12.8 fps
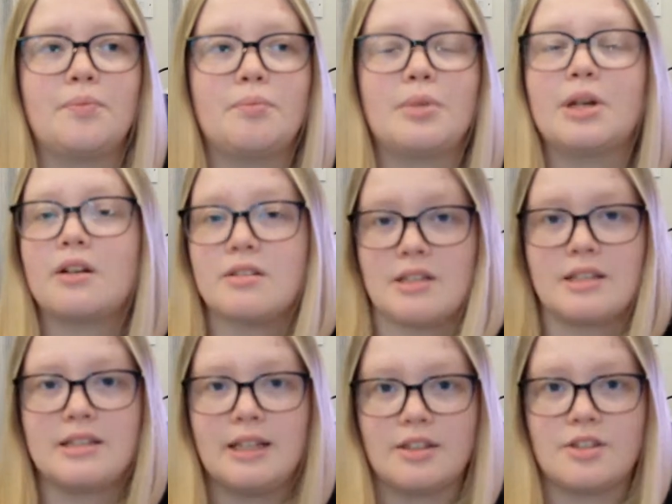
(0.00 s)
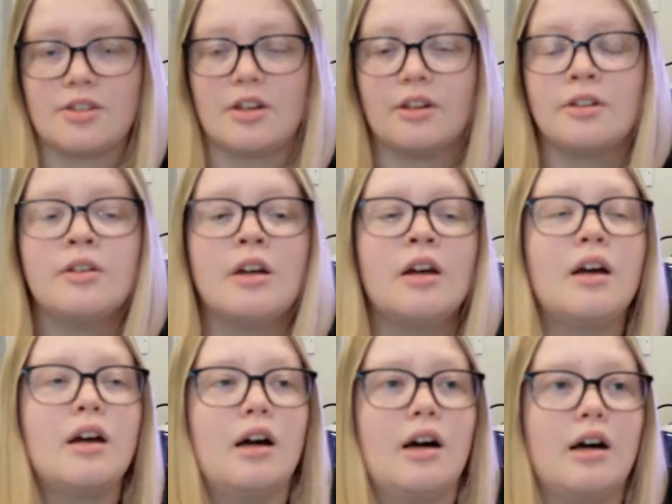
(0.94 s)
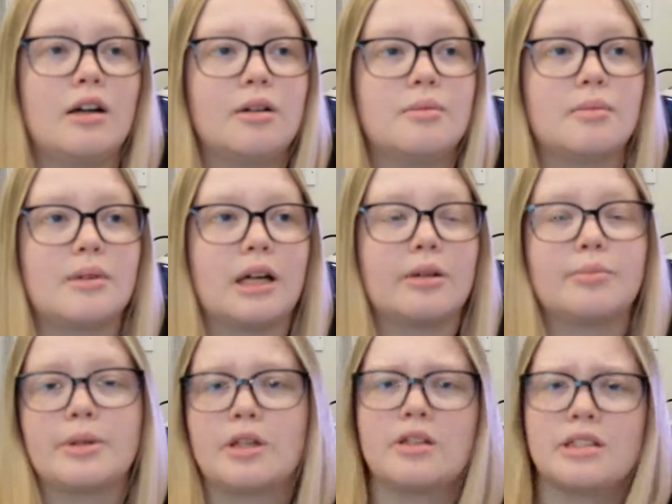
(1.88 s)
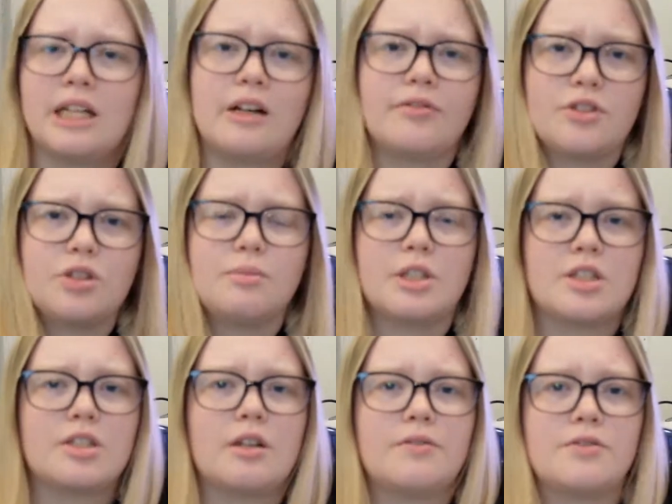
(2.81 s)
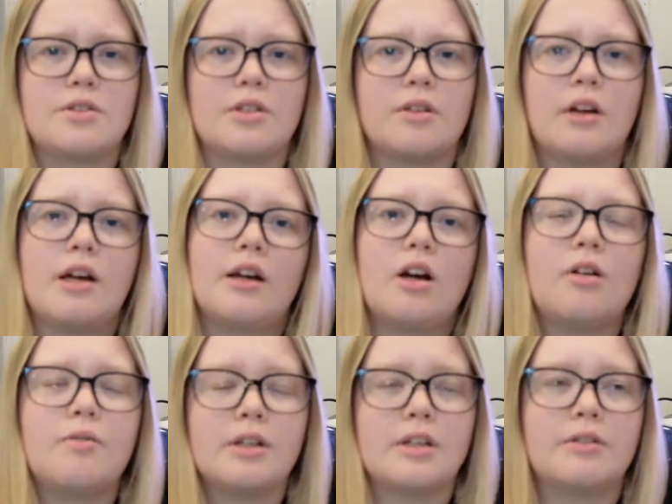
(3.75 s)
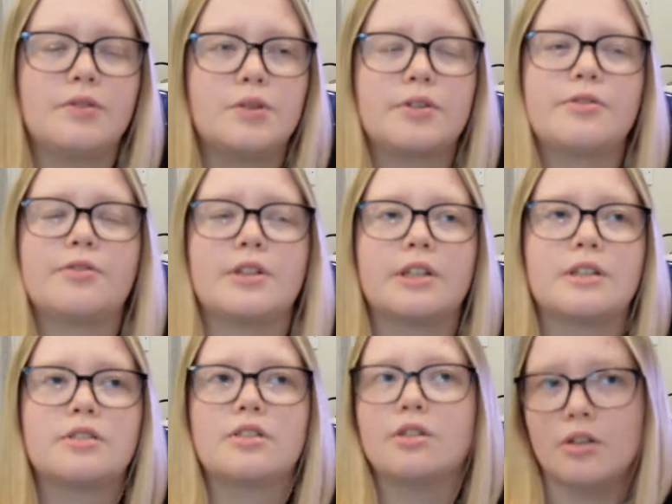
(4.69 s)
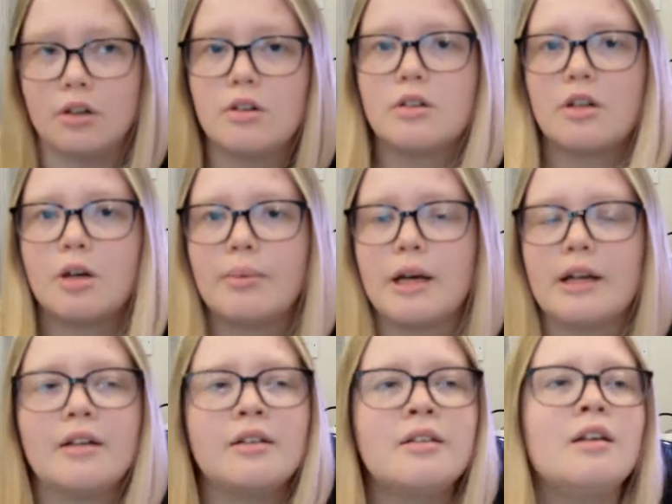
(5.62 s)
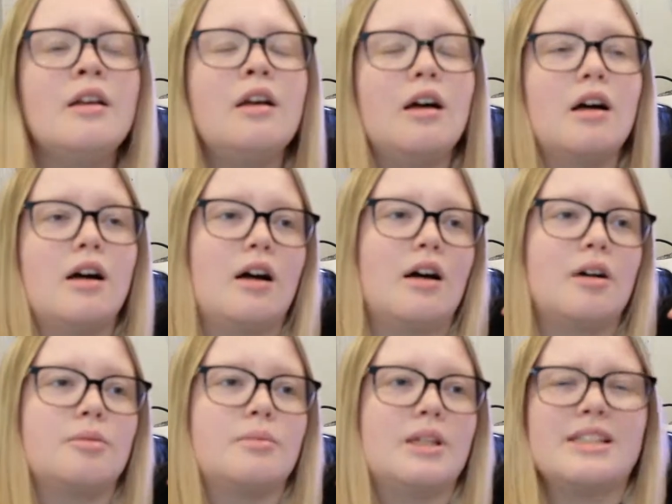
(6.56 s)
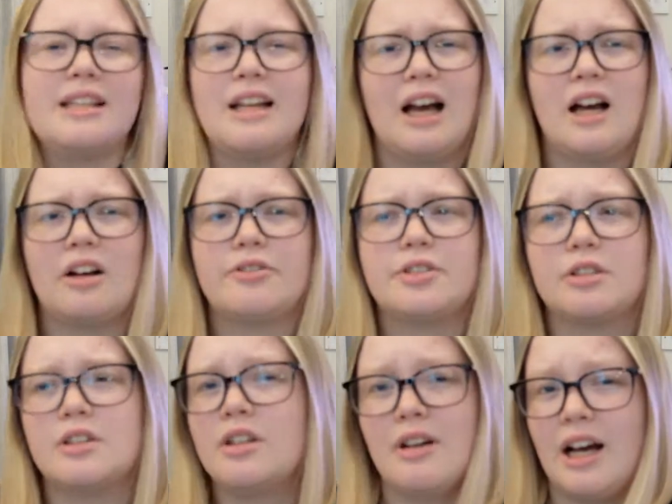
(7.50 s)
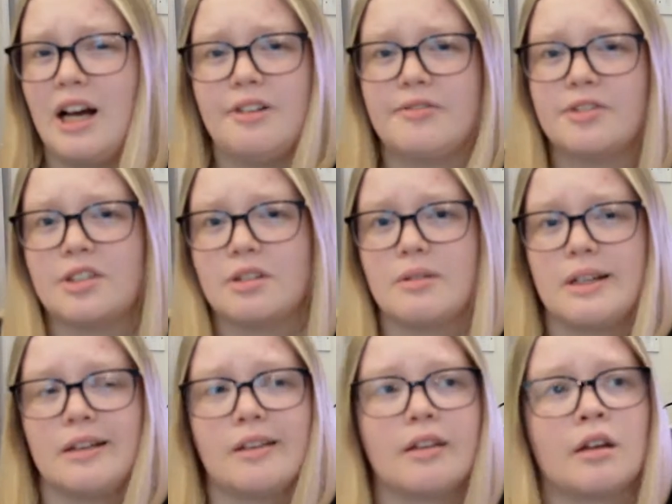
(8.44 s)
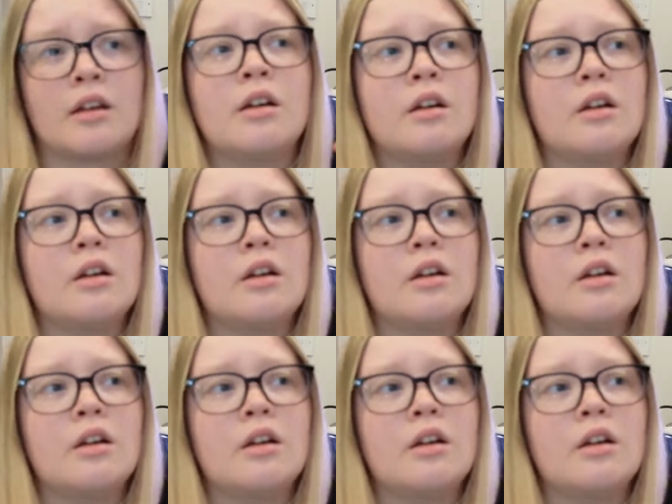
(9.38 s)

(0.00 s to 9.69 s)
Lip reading: because I said so, and because I have too much stuff to do that I can't really afford for it to not go better. I say I have to, I don't have to do anything.